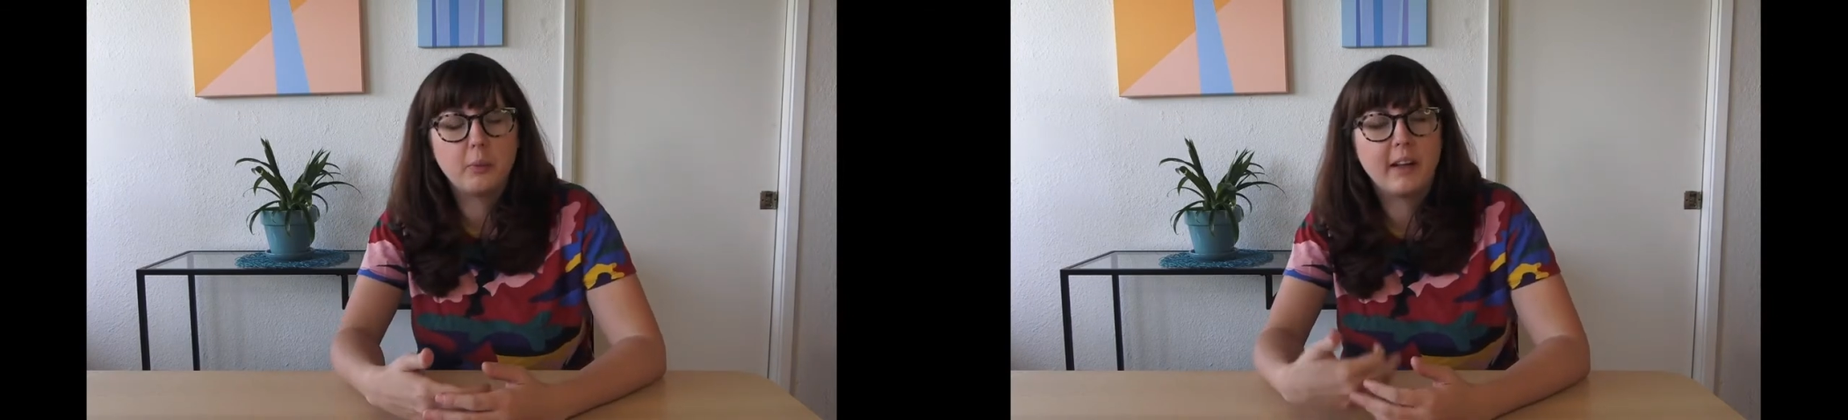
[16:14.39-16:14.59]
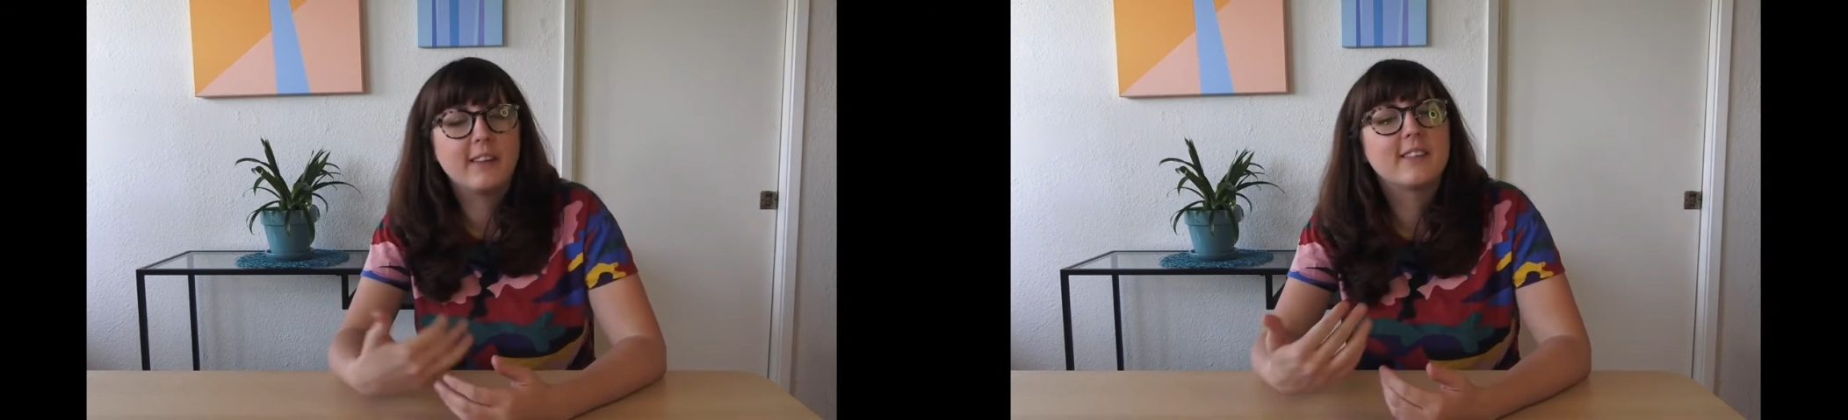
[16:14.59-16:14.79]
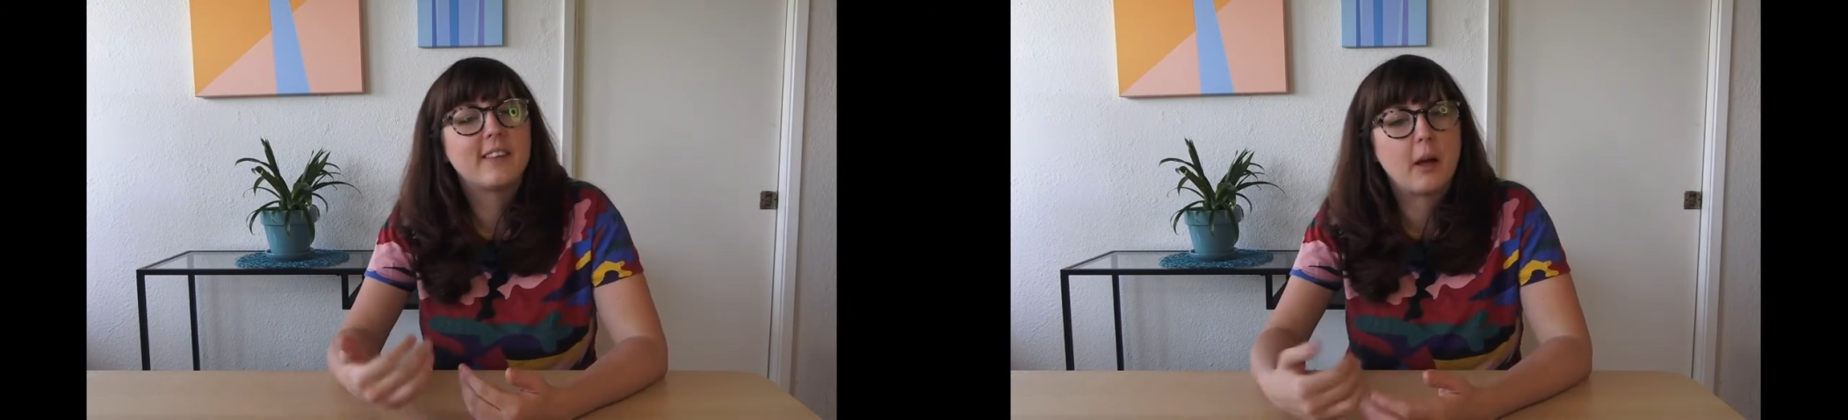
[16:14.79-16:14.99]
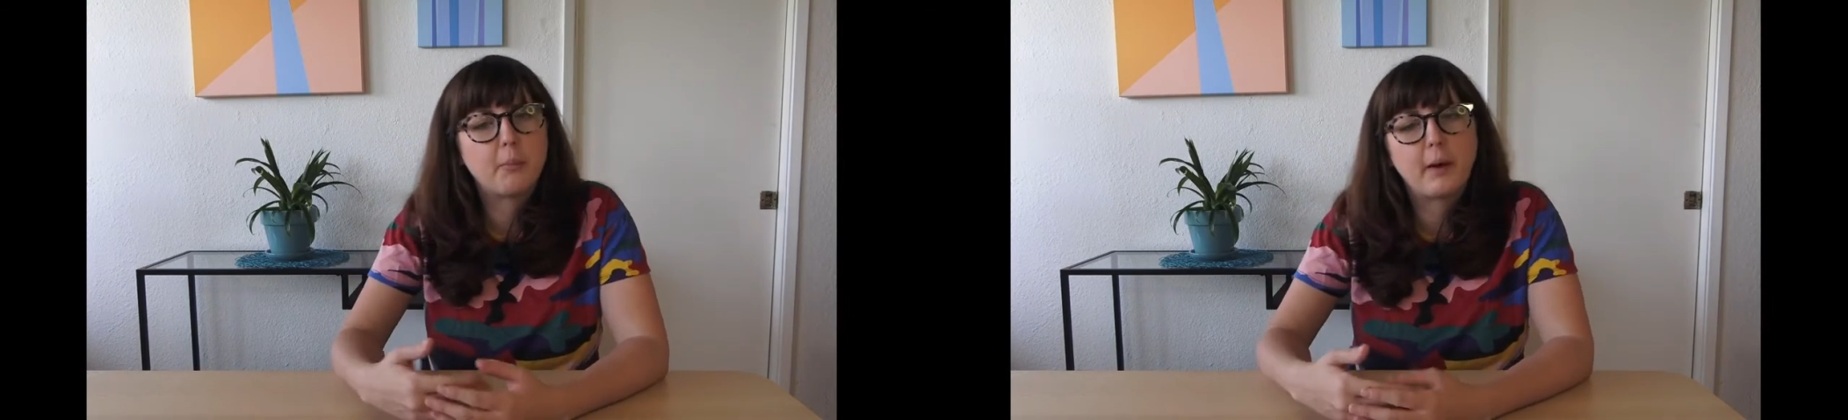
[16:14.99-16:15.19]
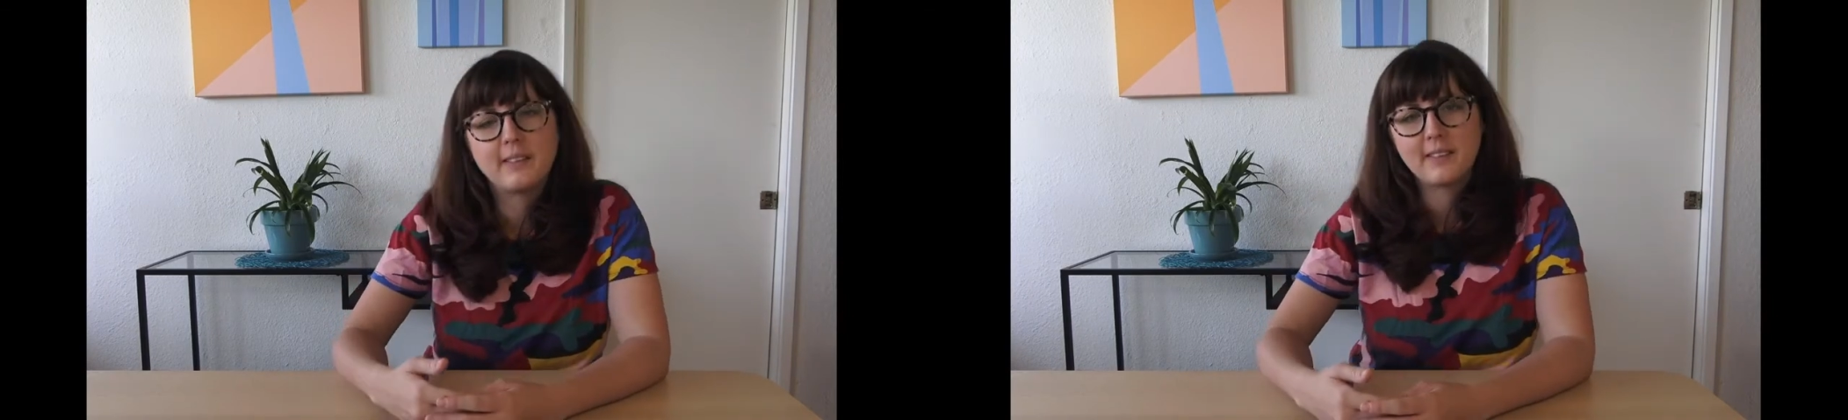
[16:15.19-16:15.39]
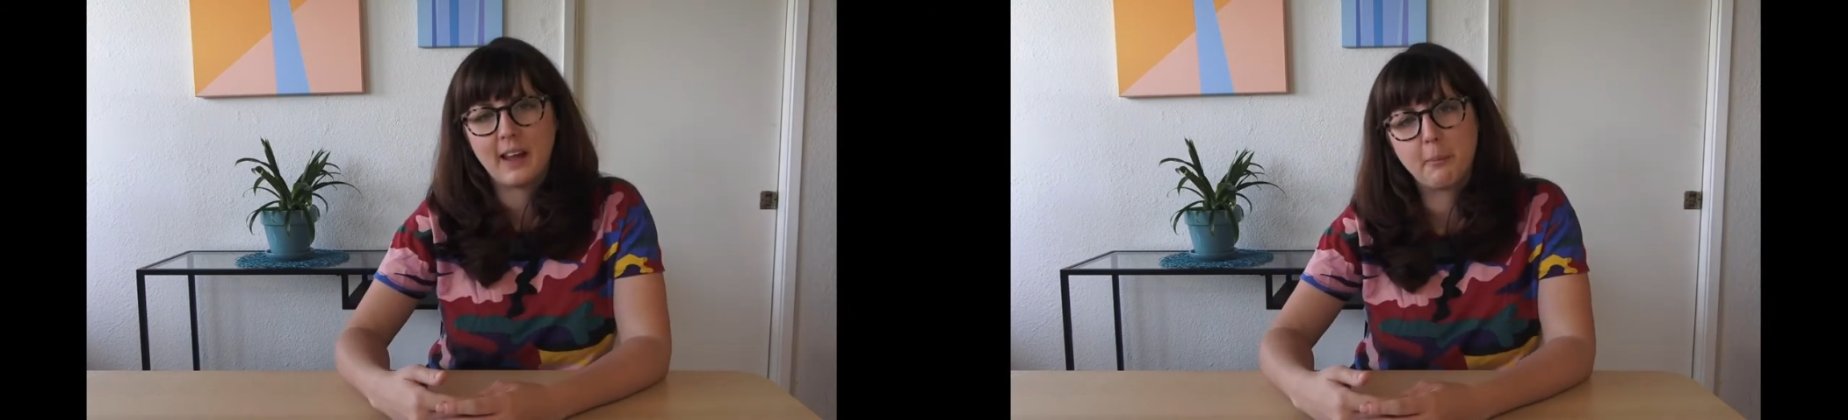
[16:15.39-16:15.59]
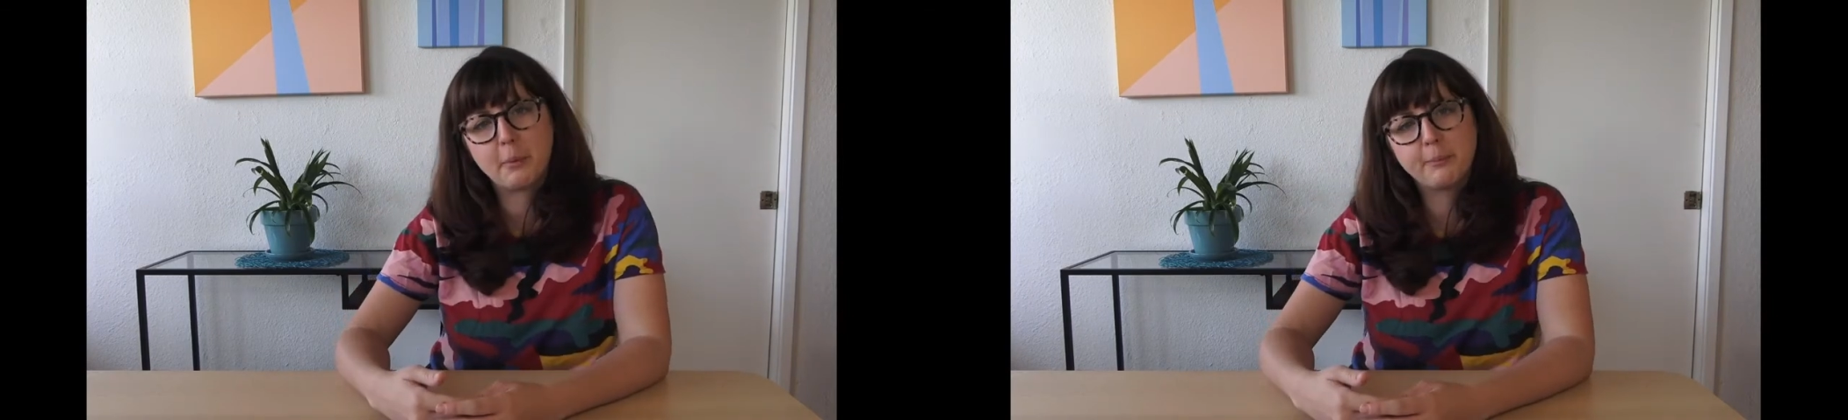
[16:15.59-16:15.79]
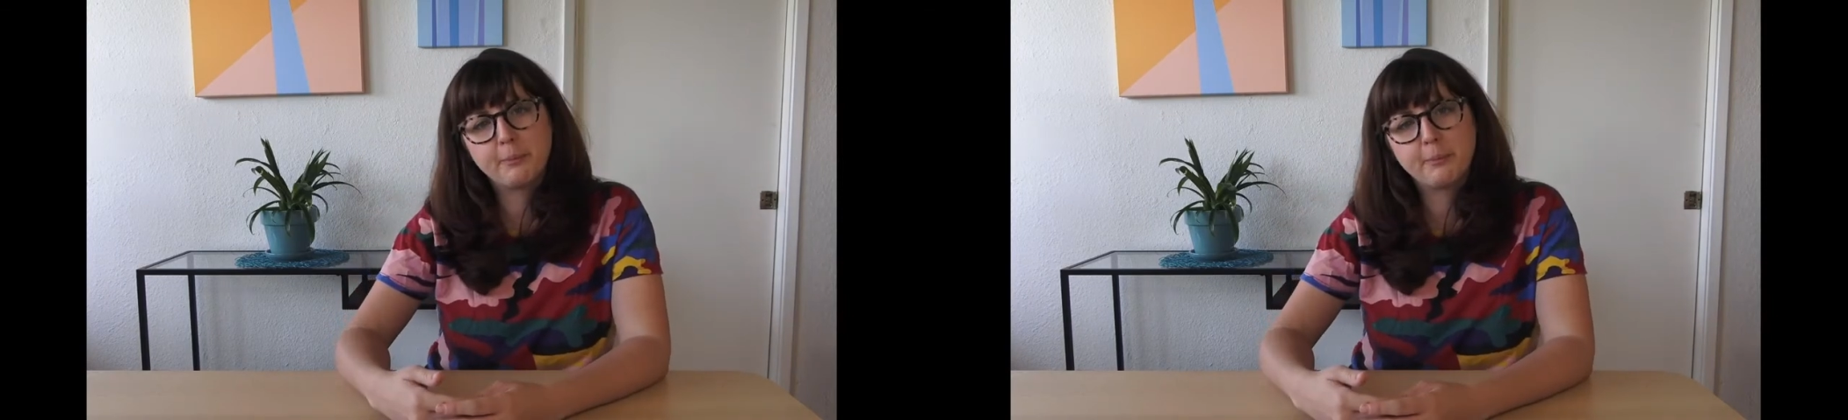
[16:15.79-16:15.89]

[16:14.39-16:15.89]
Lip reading: me step by step.